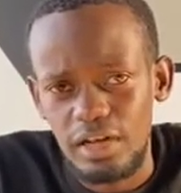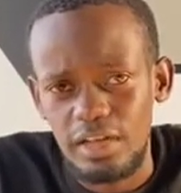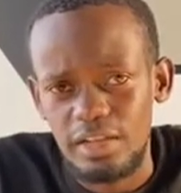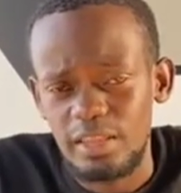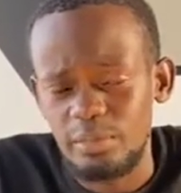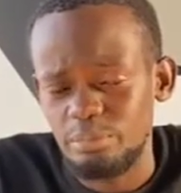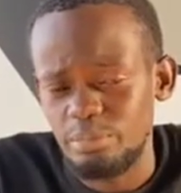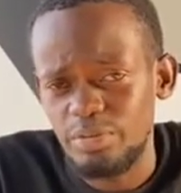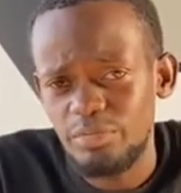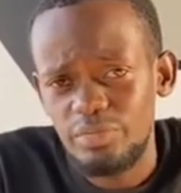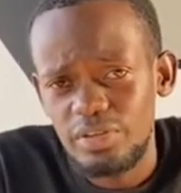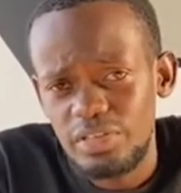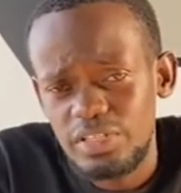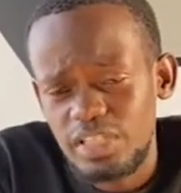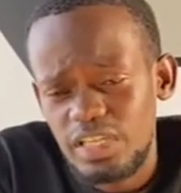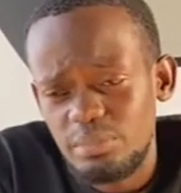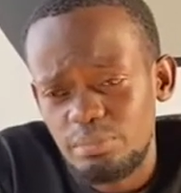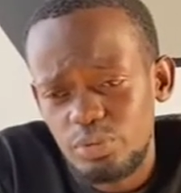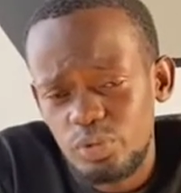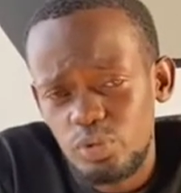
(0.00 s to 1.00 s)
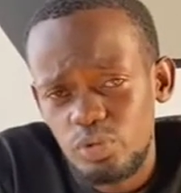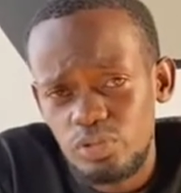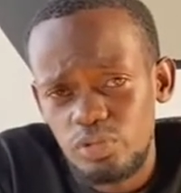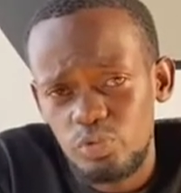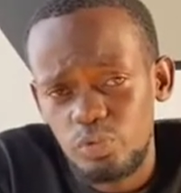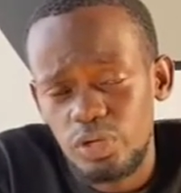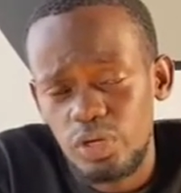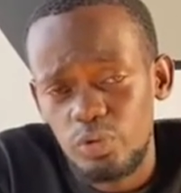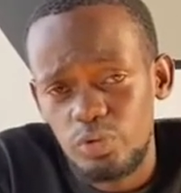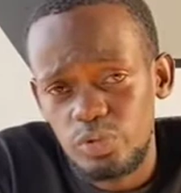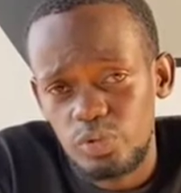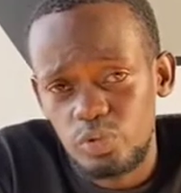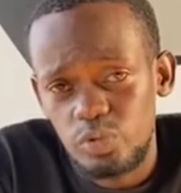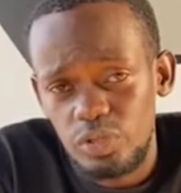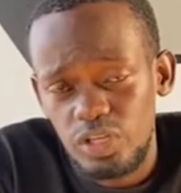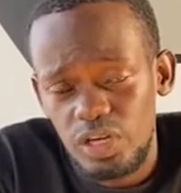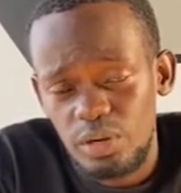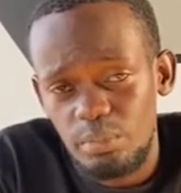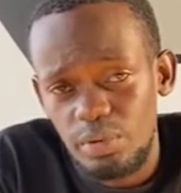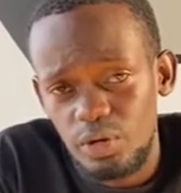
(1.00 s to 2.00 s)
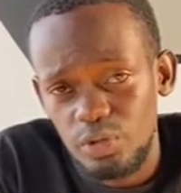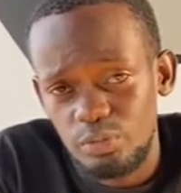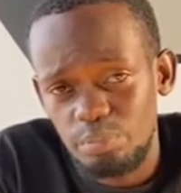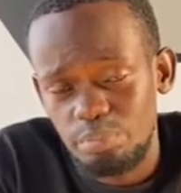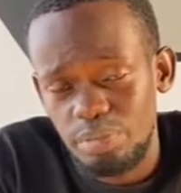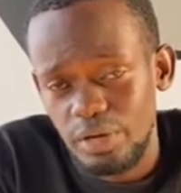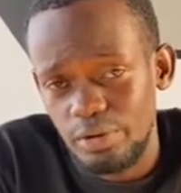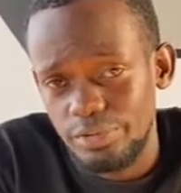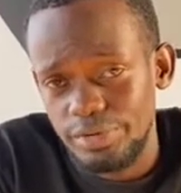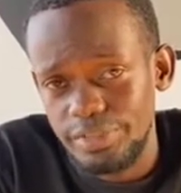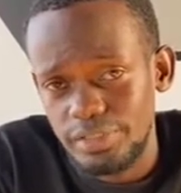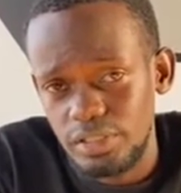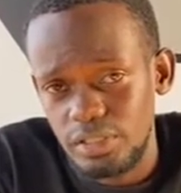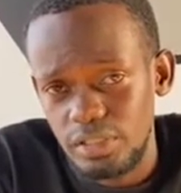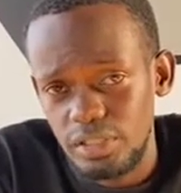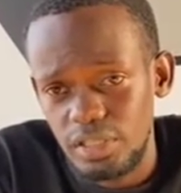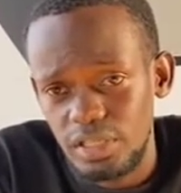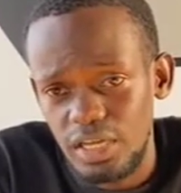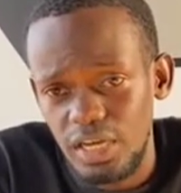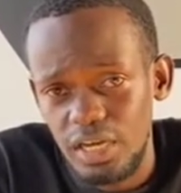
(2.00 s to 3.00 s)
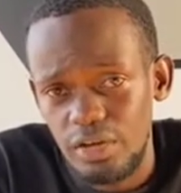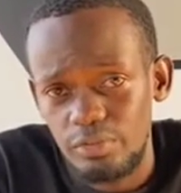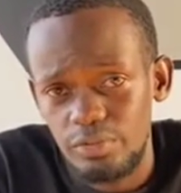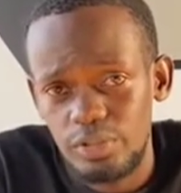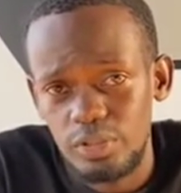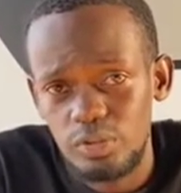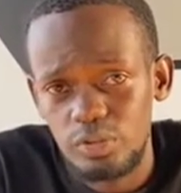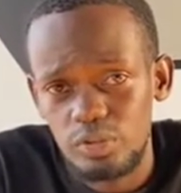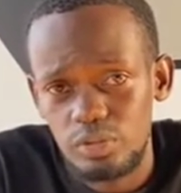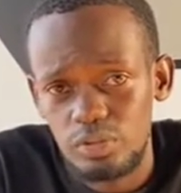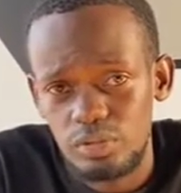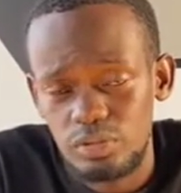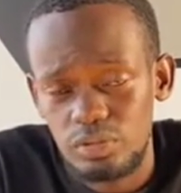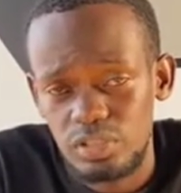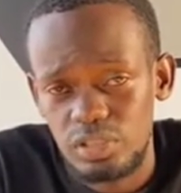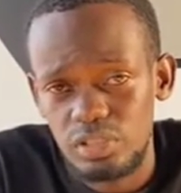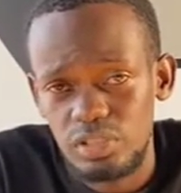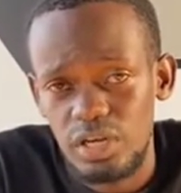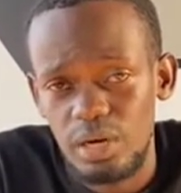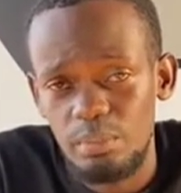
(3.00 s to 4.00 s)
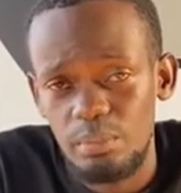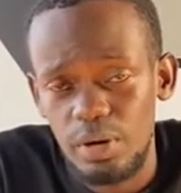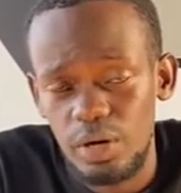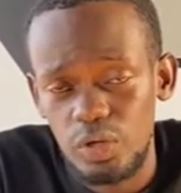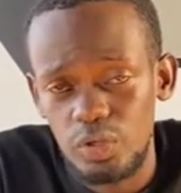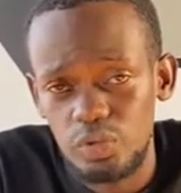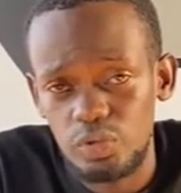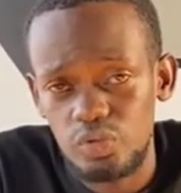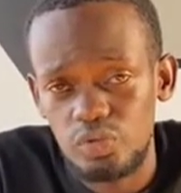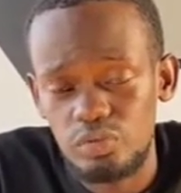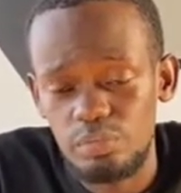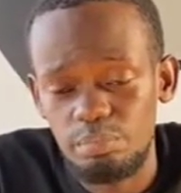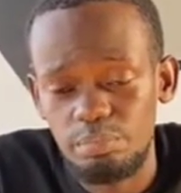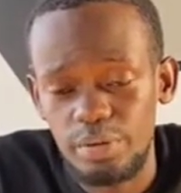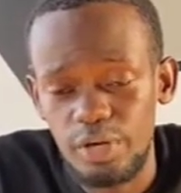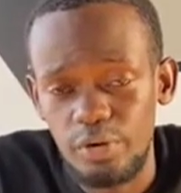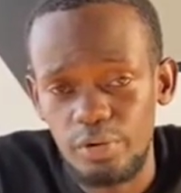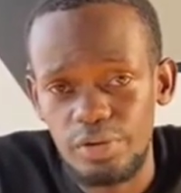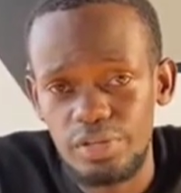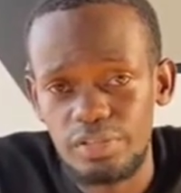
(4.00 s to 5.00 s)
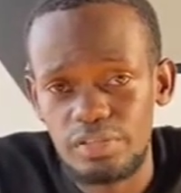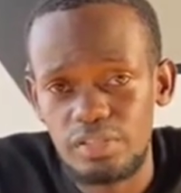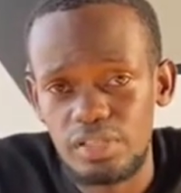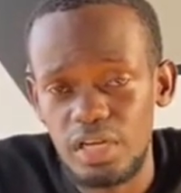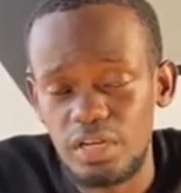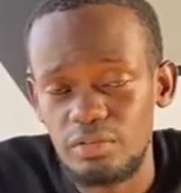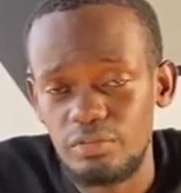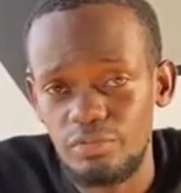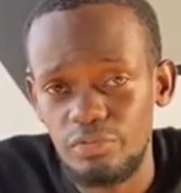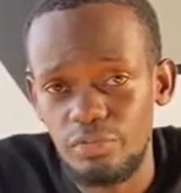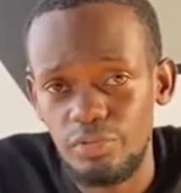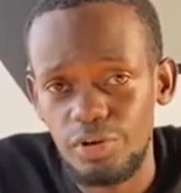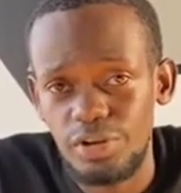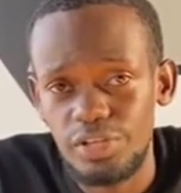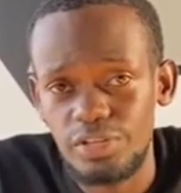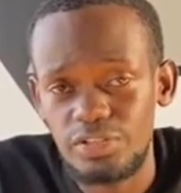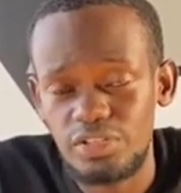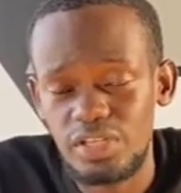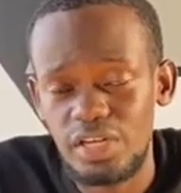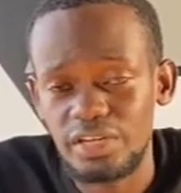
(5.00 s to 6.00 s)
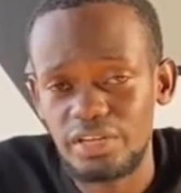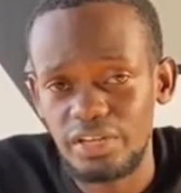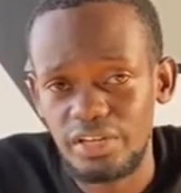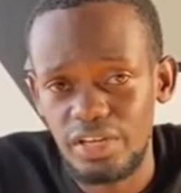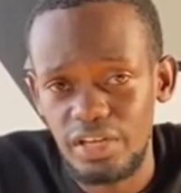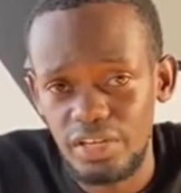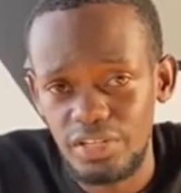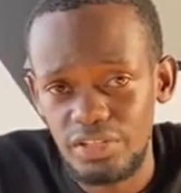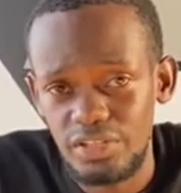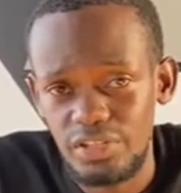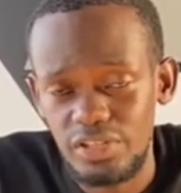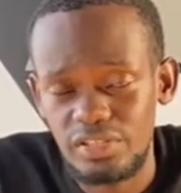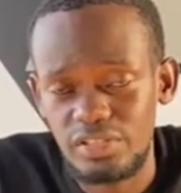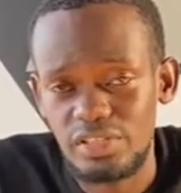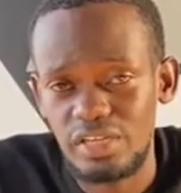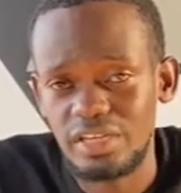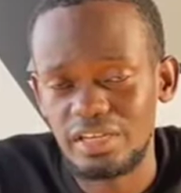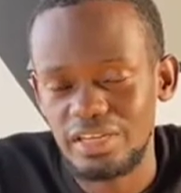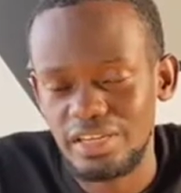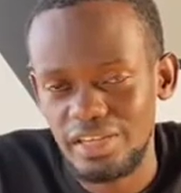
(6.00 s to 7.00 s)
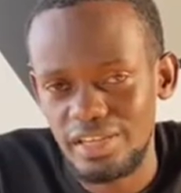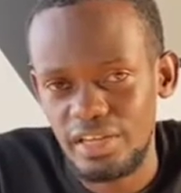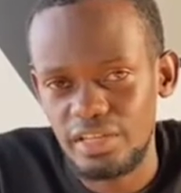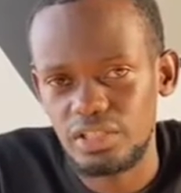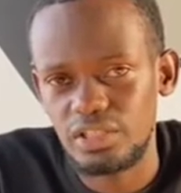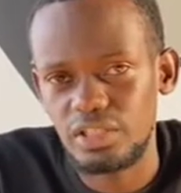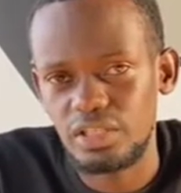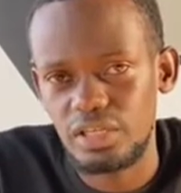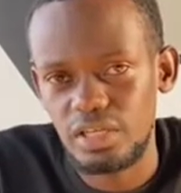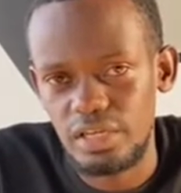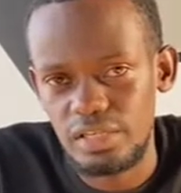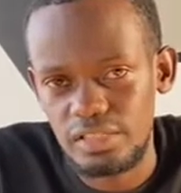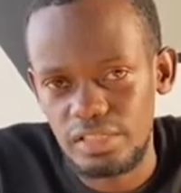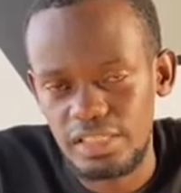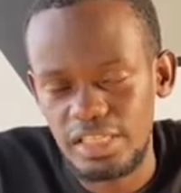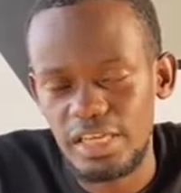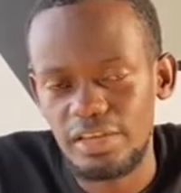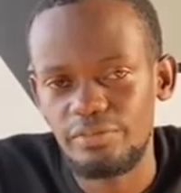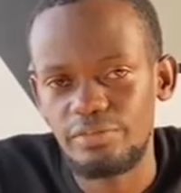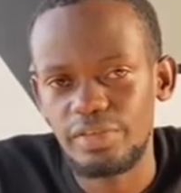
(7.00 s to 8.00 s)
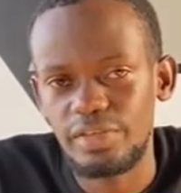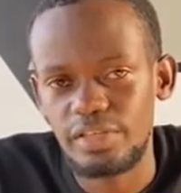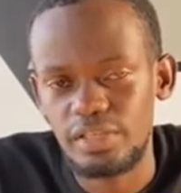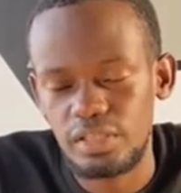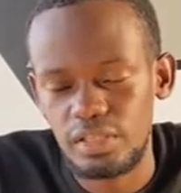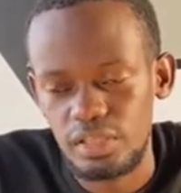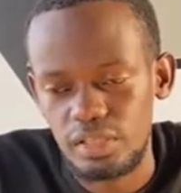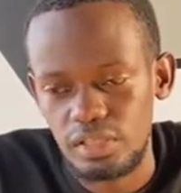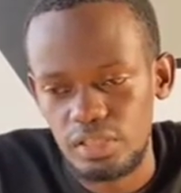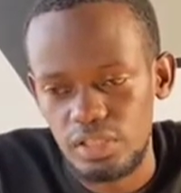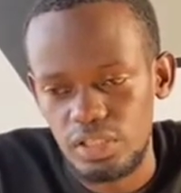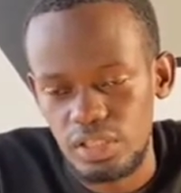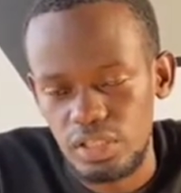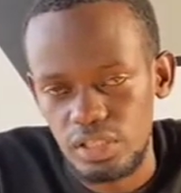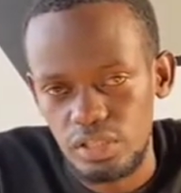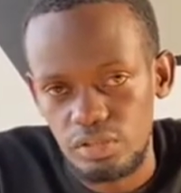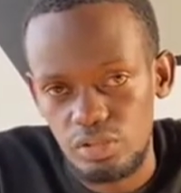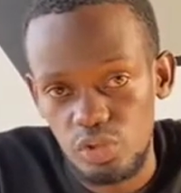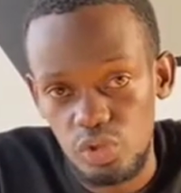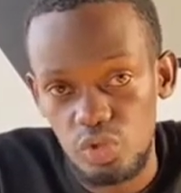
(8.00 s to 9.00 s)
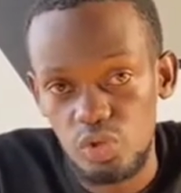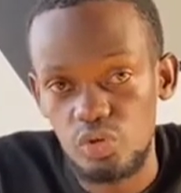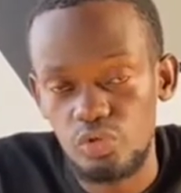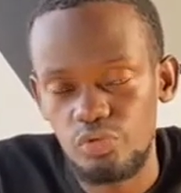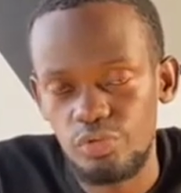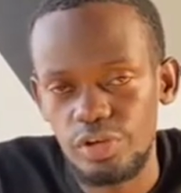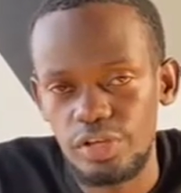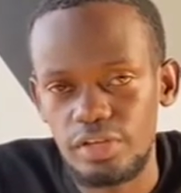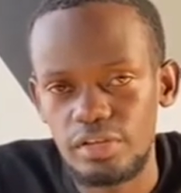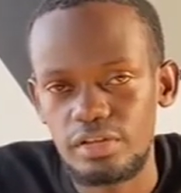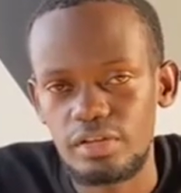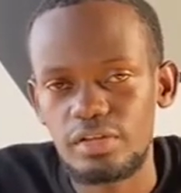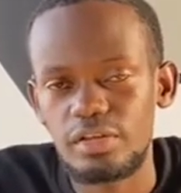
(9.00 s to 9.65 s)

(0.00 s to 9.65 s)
The previous episodes, when I was talking about parenting, I really talked about parents and friends and guardians and caretakers giving children